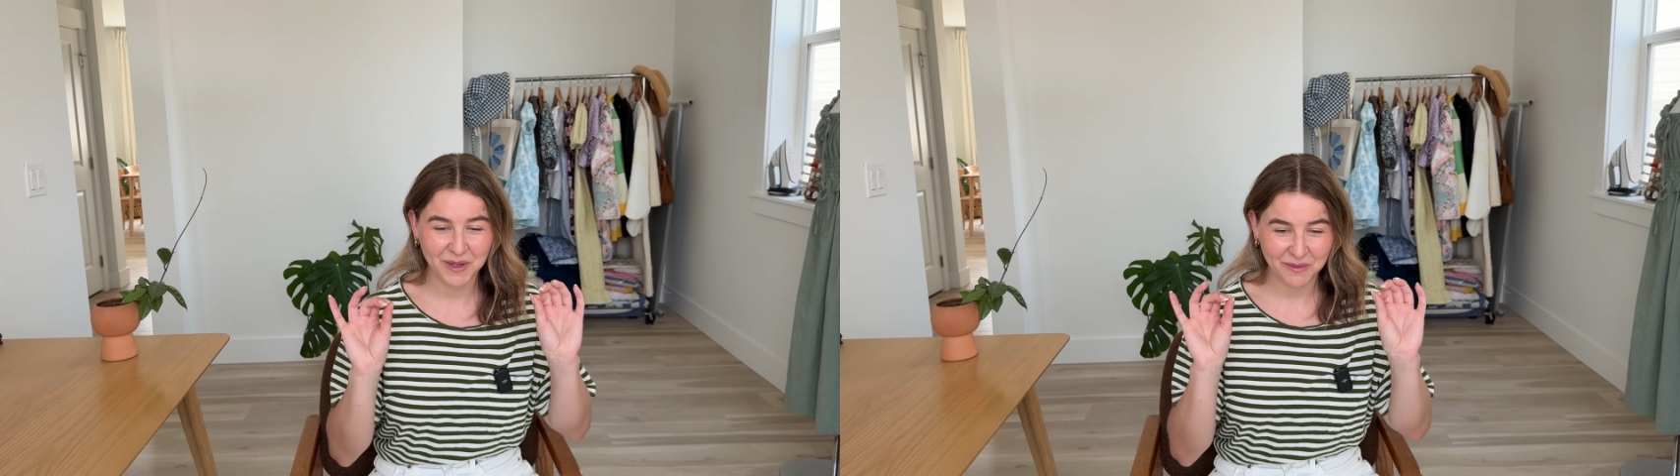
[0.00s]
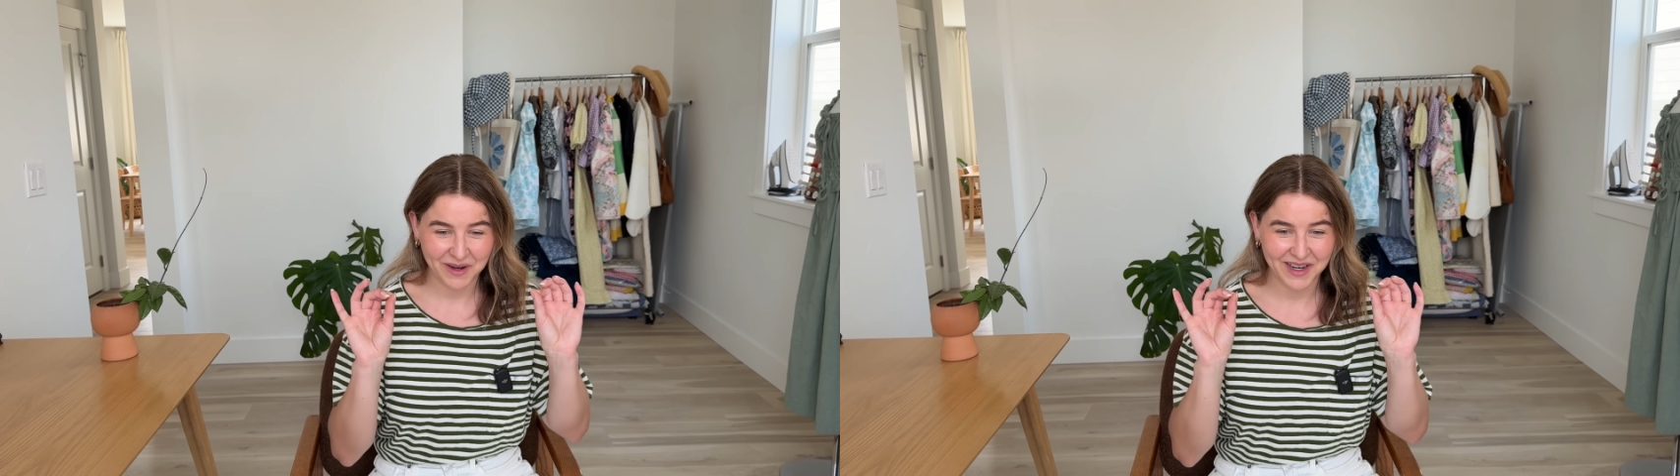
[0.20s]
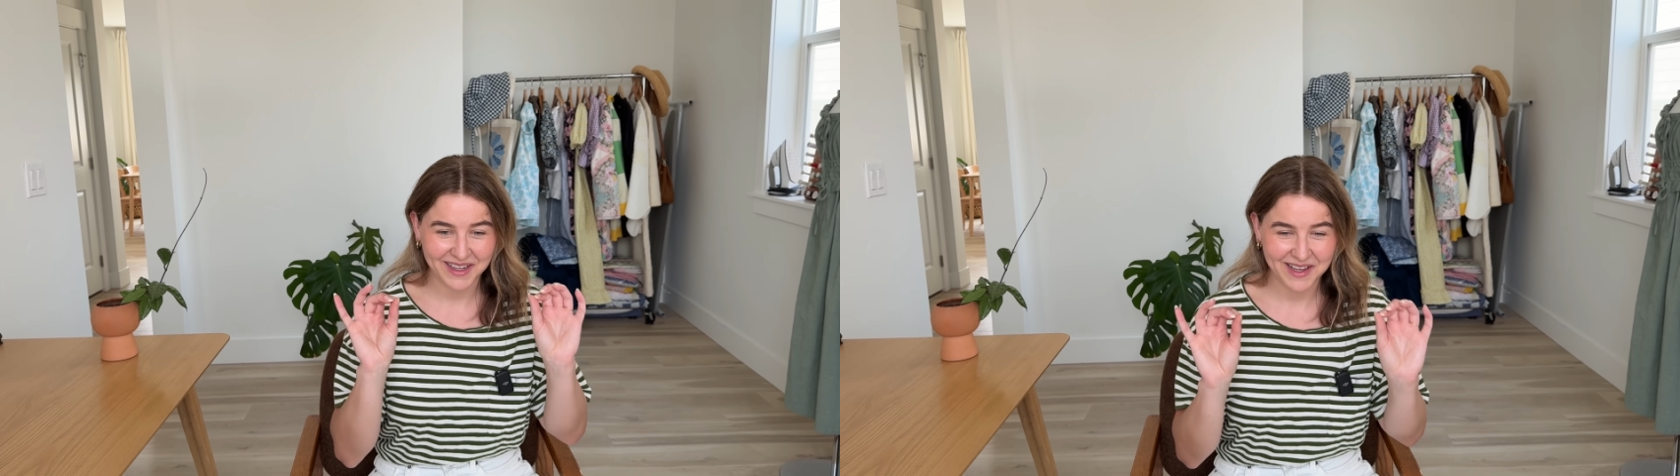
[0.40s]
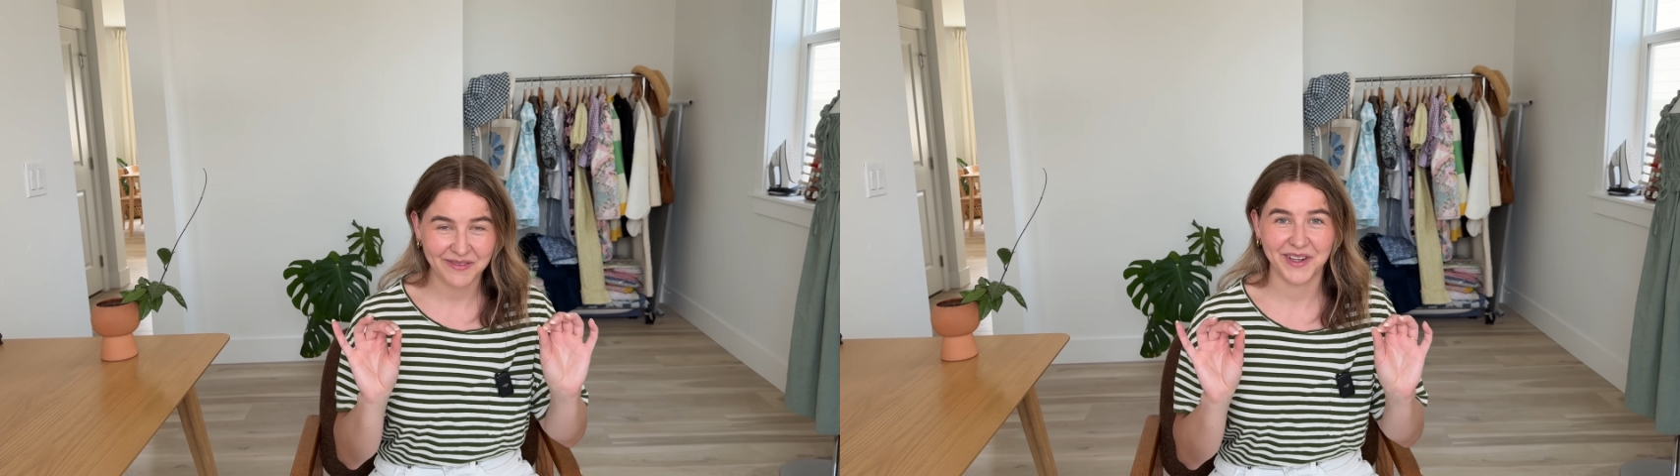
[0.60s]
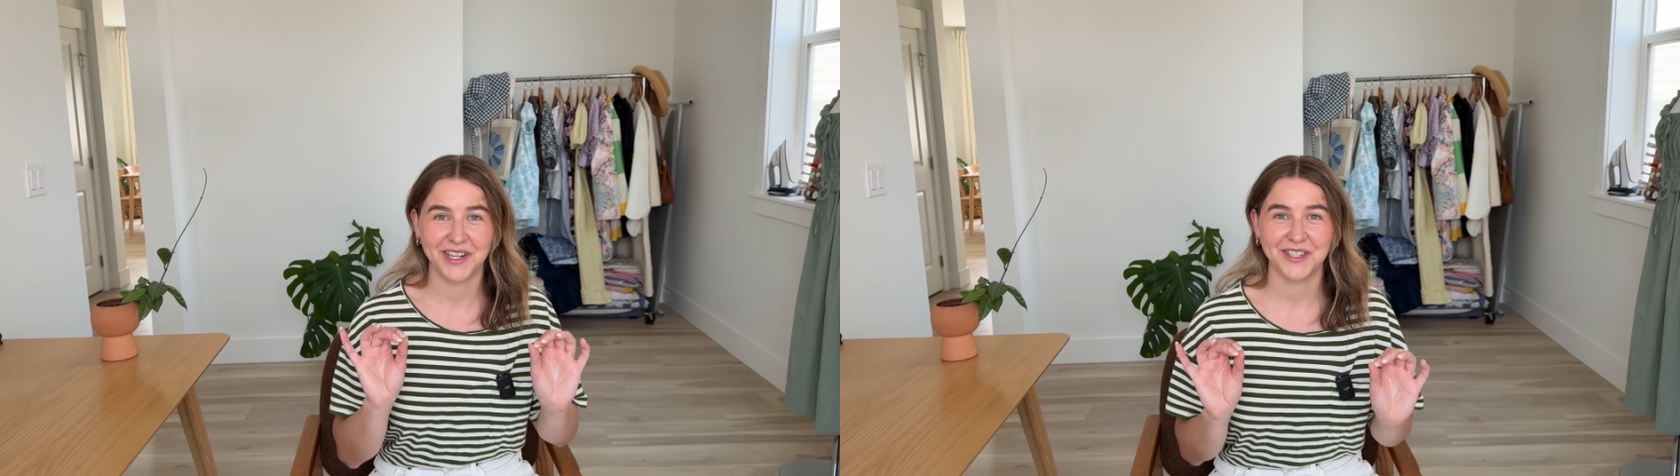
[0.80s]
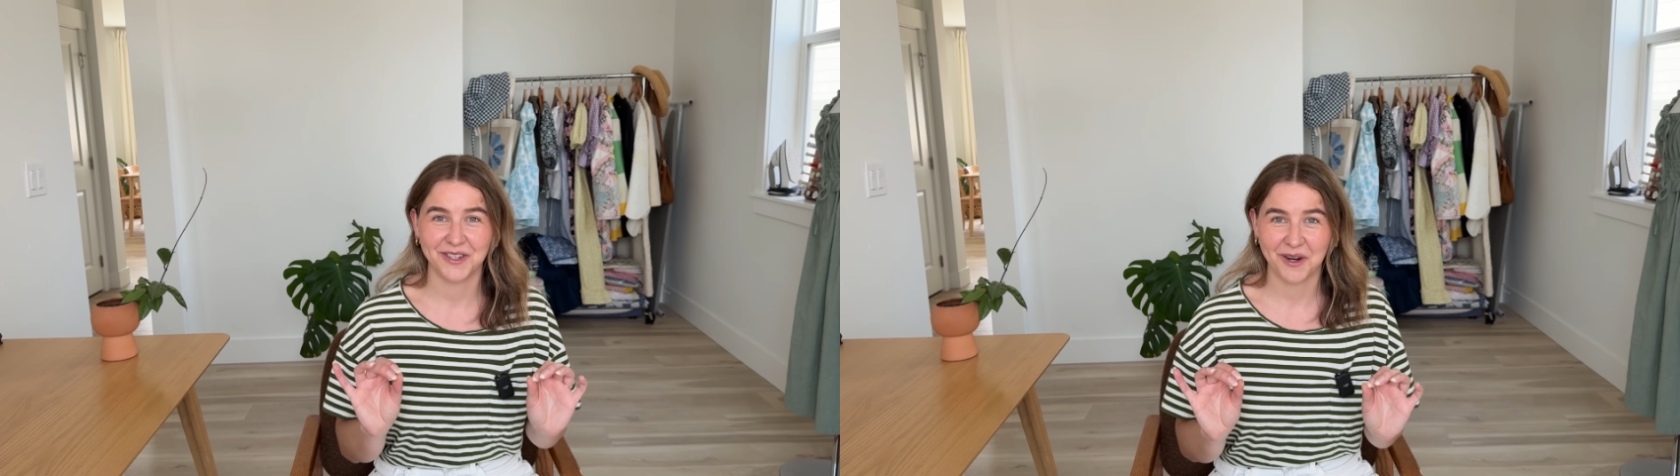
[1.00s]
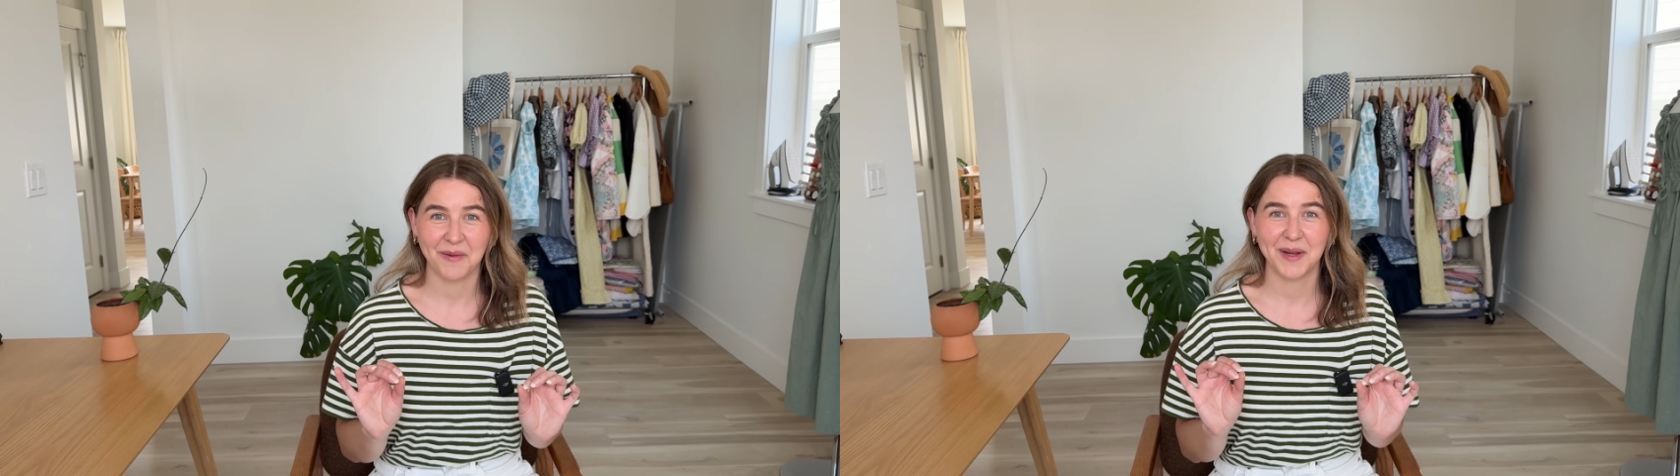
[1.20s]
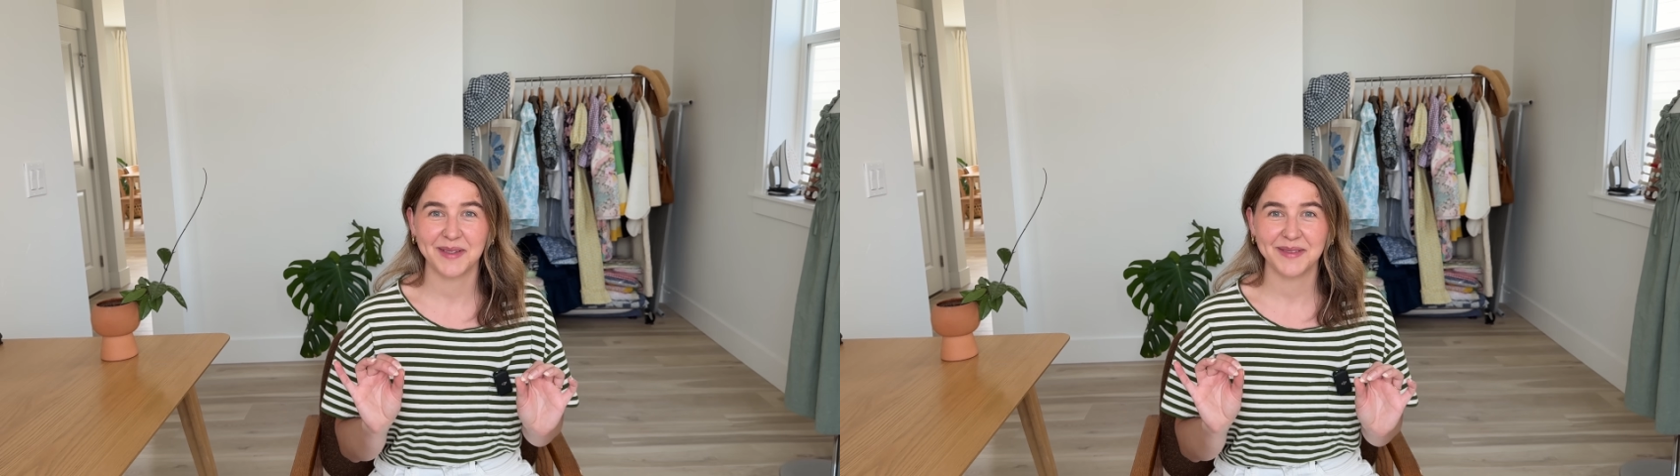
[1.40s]
wearing a finished
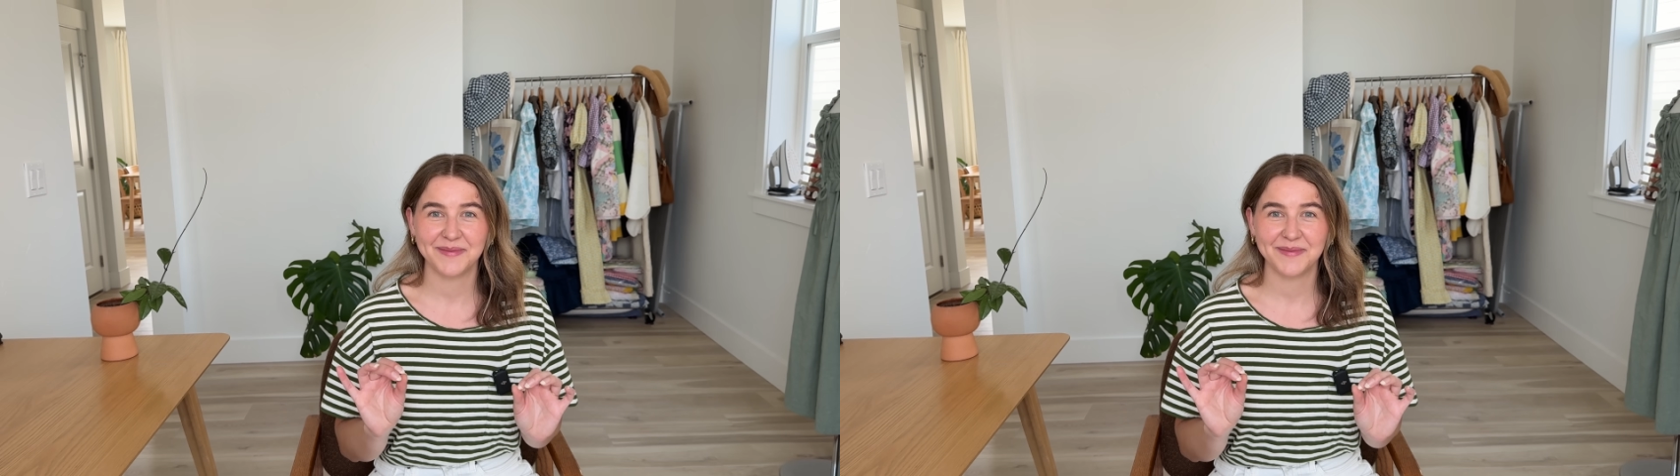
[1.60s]
garment.